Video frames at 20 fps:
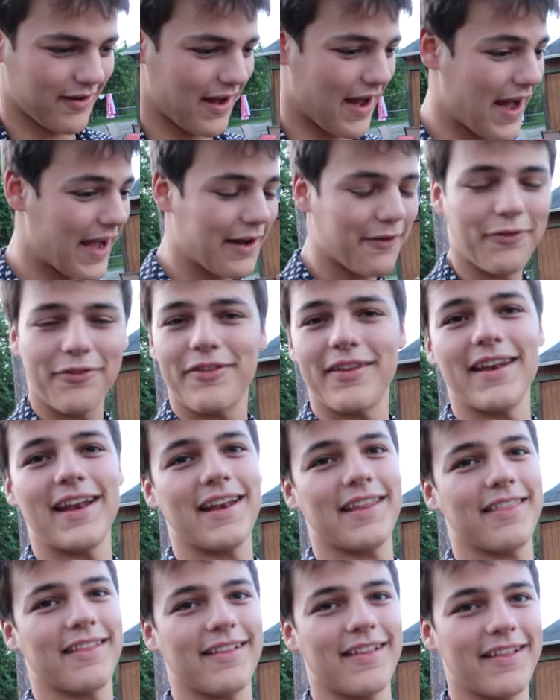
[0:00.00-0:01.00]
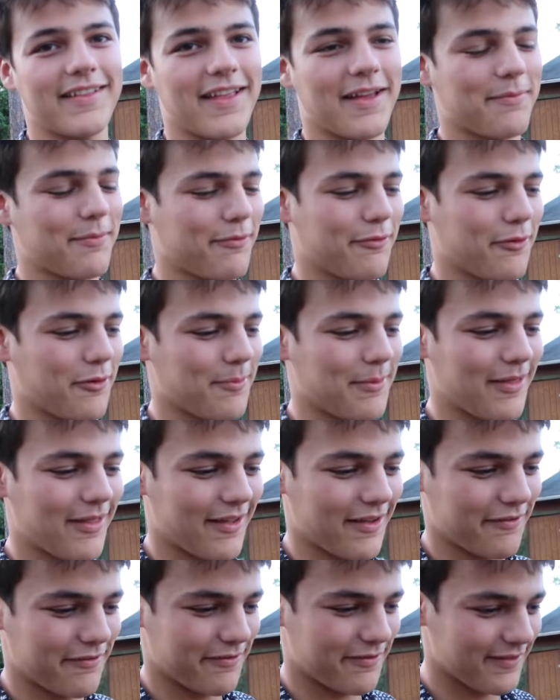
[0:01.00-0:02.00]
I ain't never seen anything like that before in my
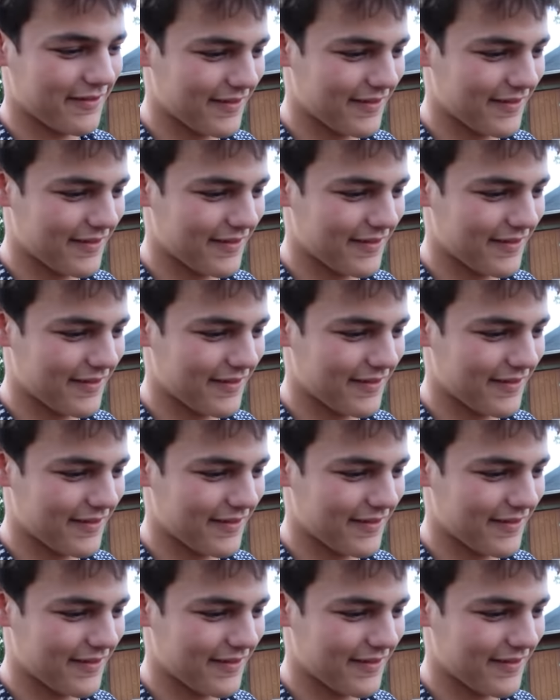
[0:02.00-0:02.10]
life.